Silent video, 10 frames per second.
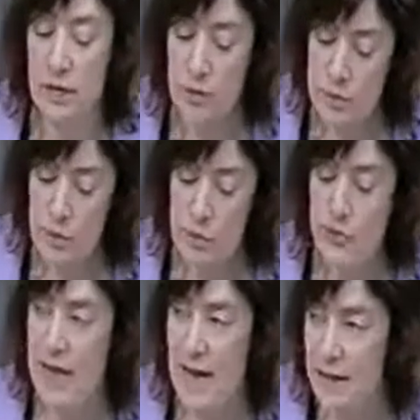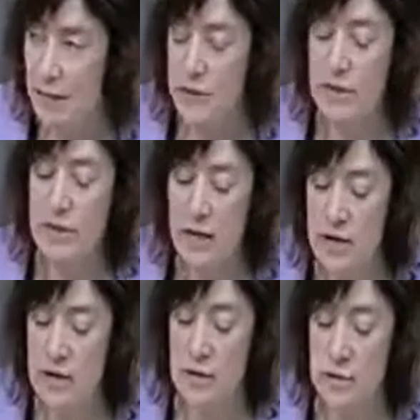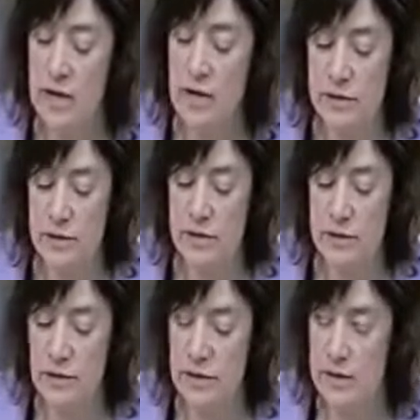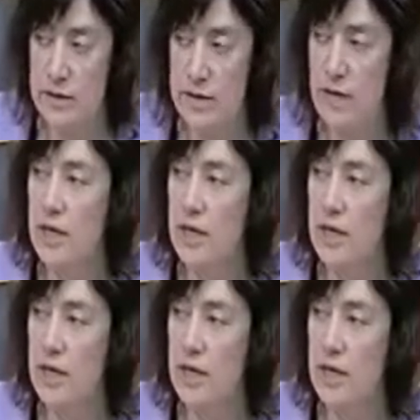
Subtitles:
which both tackle the recession that we currently experience,